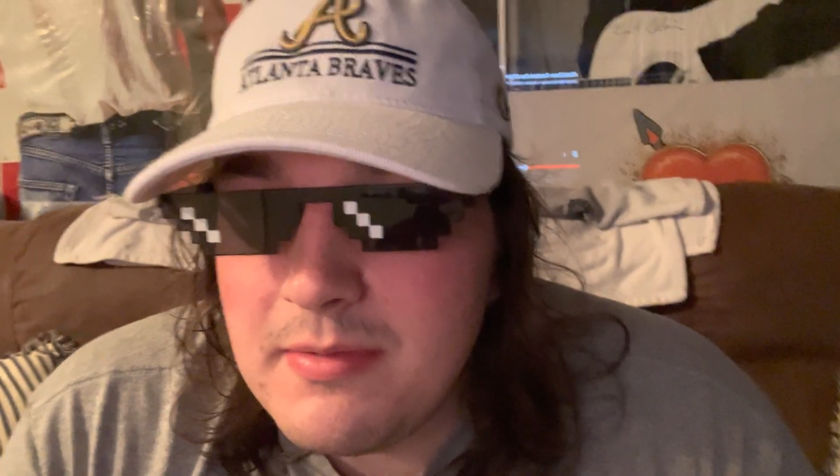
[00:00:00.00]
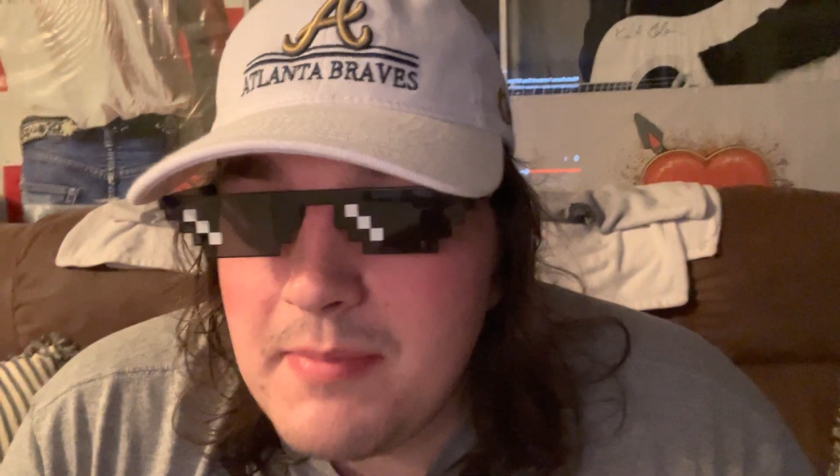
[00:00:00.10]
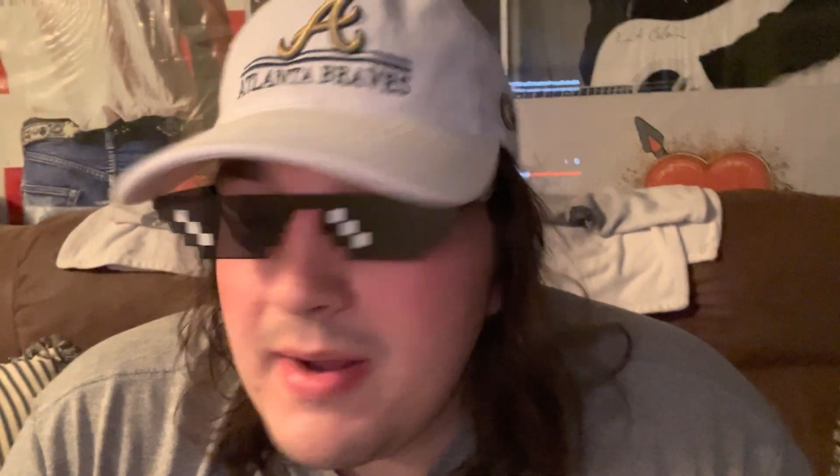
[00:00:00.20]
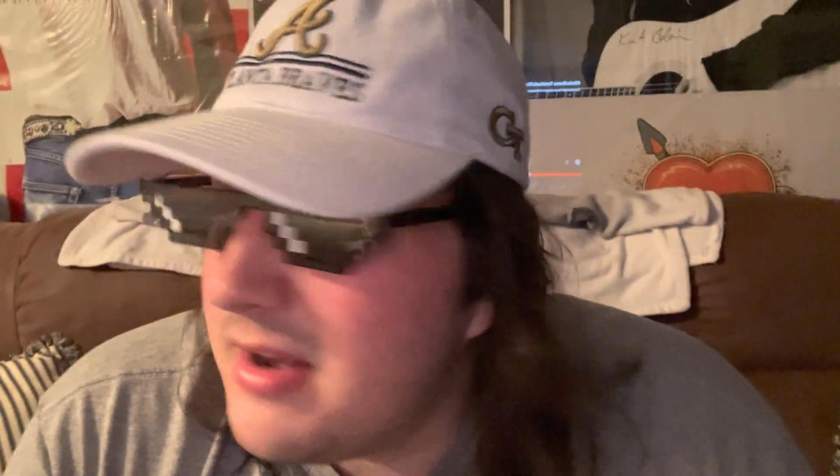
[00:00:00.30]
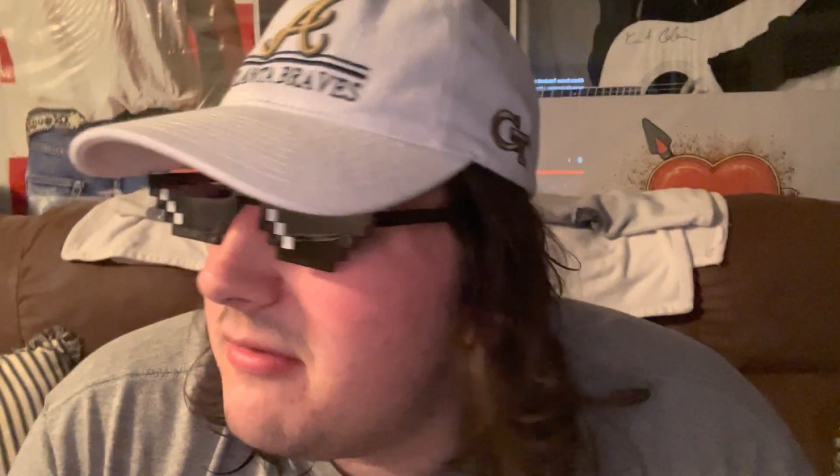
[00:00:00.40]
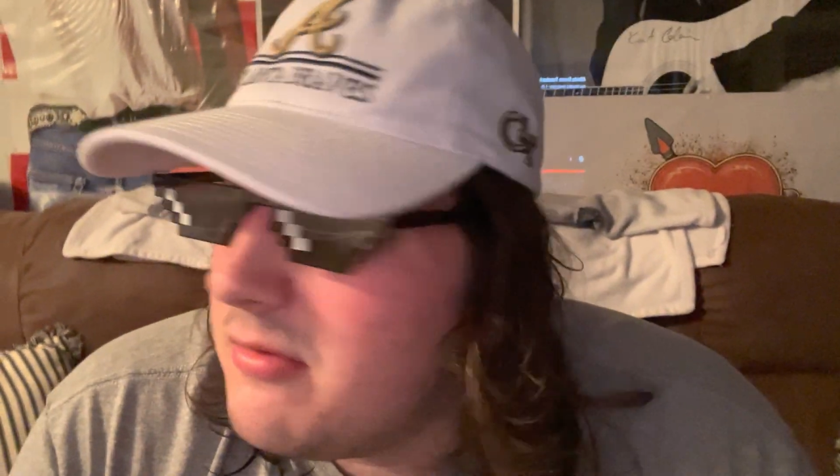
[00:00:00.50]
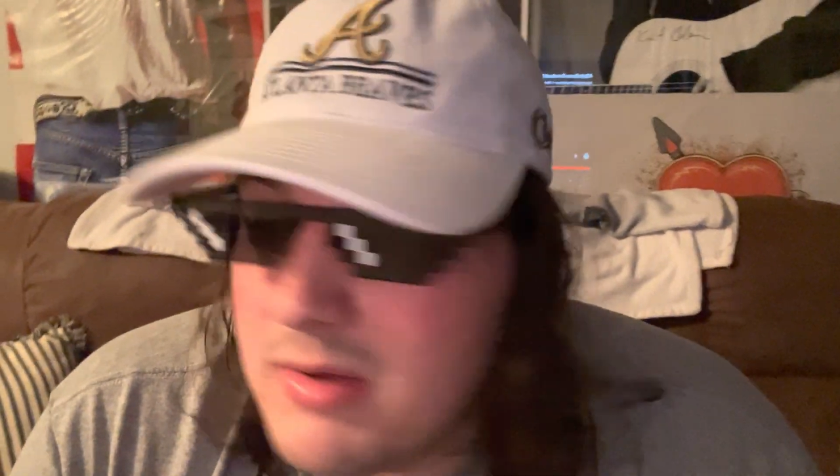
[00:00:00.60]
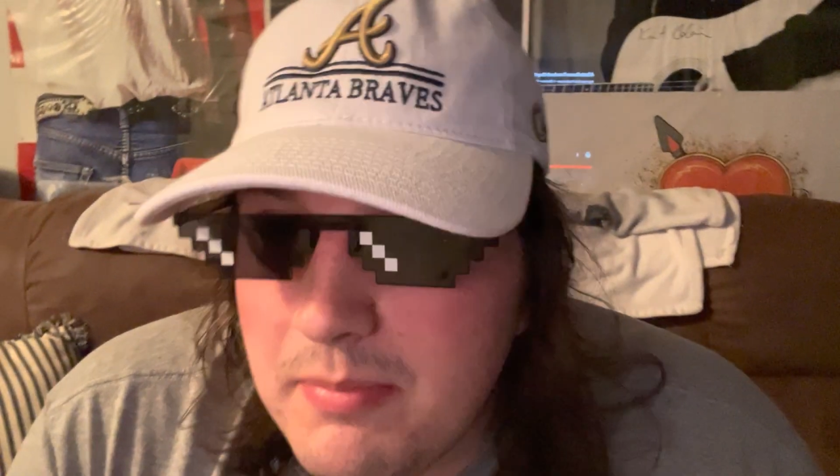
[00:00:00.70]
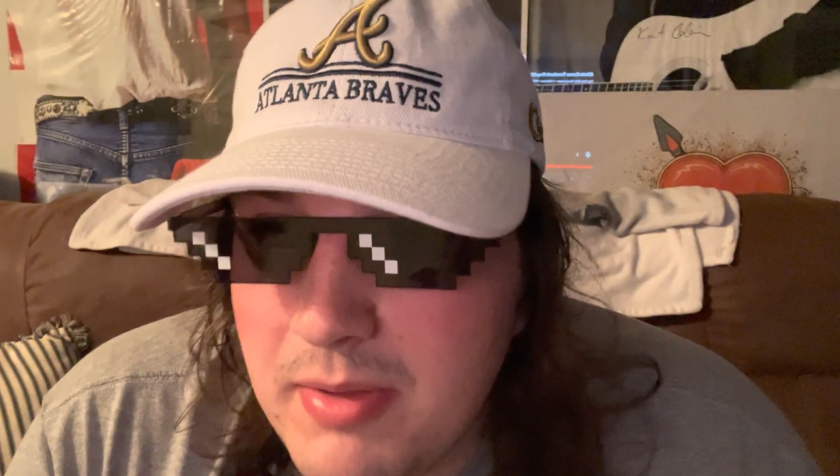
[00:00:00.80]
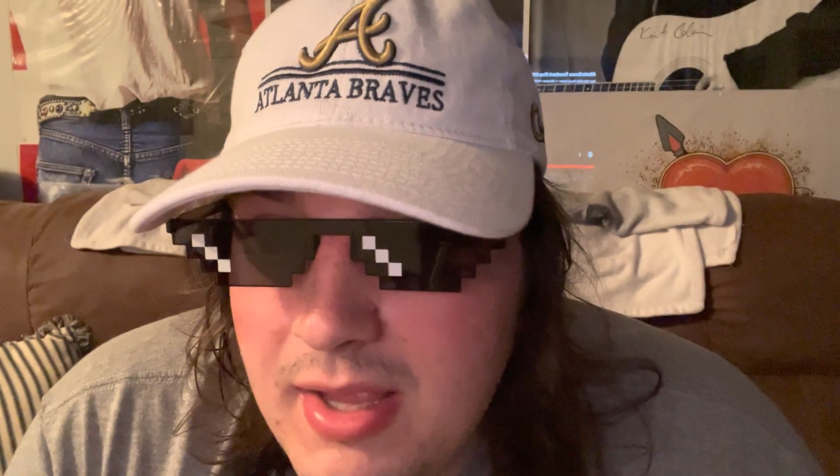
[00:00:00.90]
You might not even
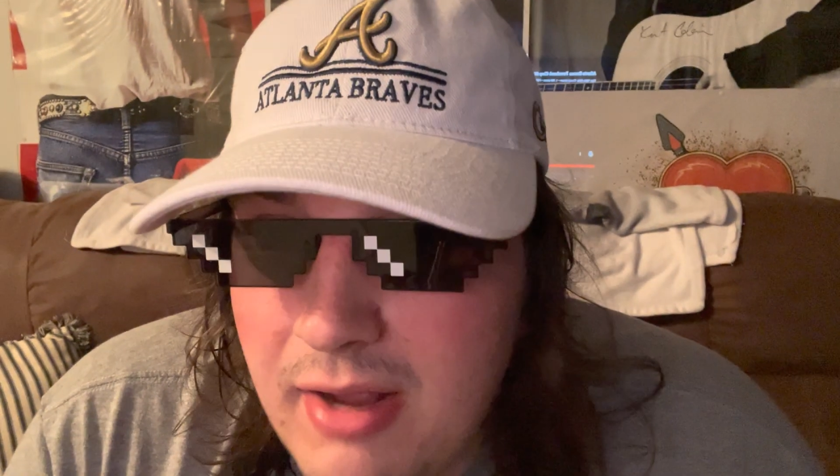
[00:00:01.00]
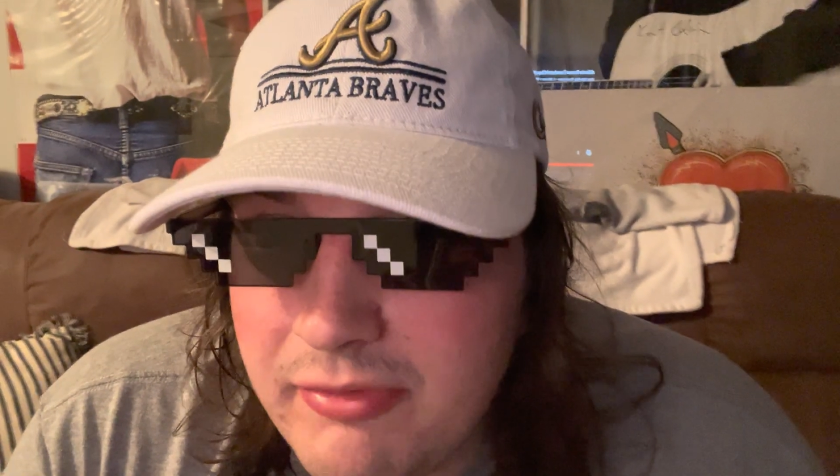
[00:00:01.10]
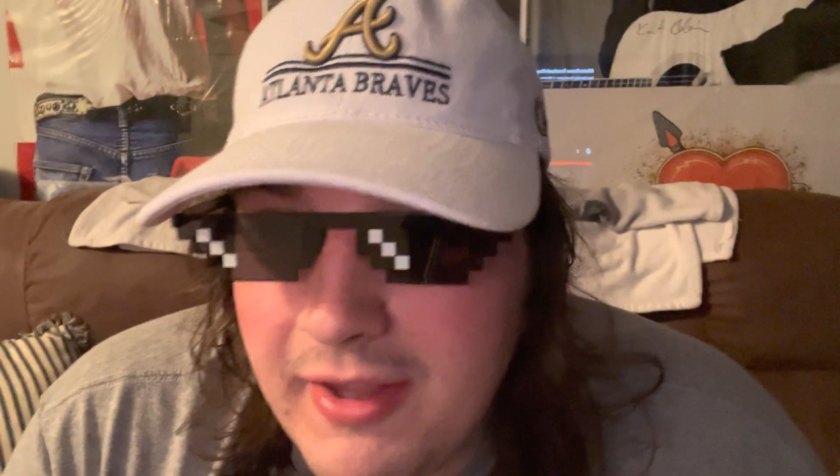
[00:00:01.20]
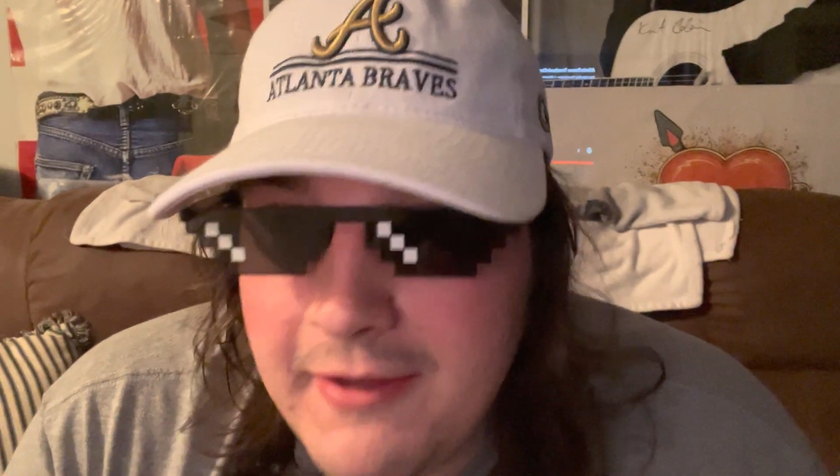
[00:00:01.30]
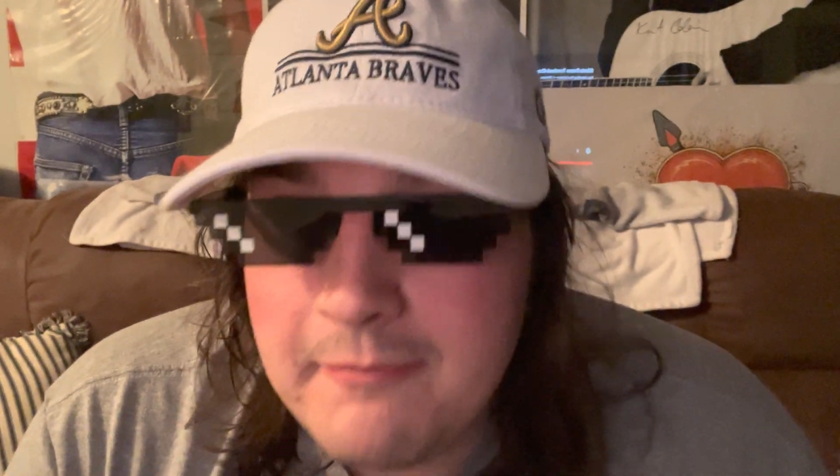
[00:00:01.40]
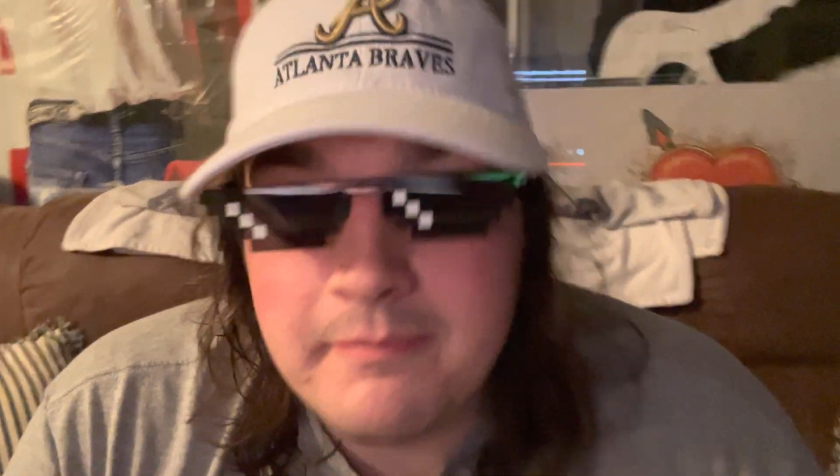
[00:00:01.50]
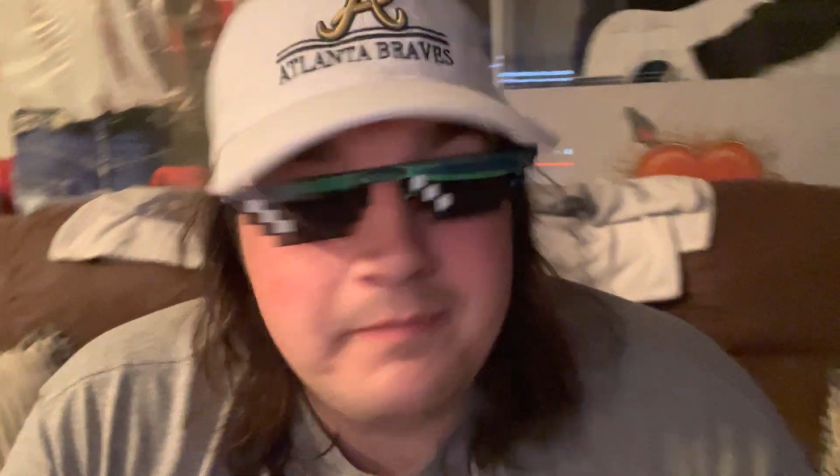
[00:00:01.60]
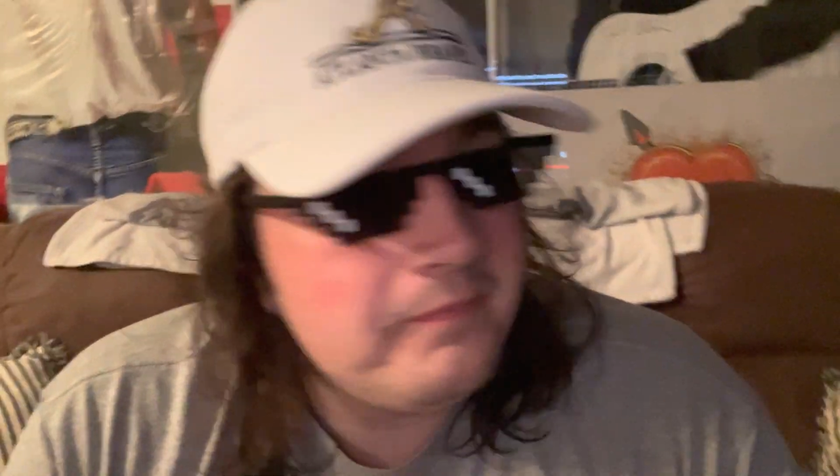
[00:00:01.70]
win a playoff game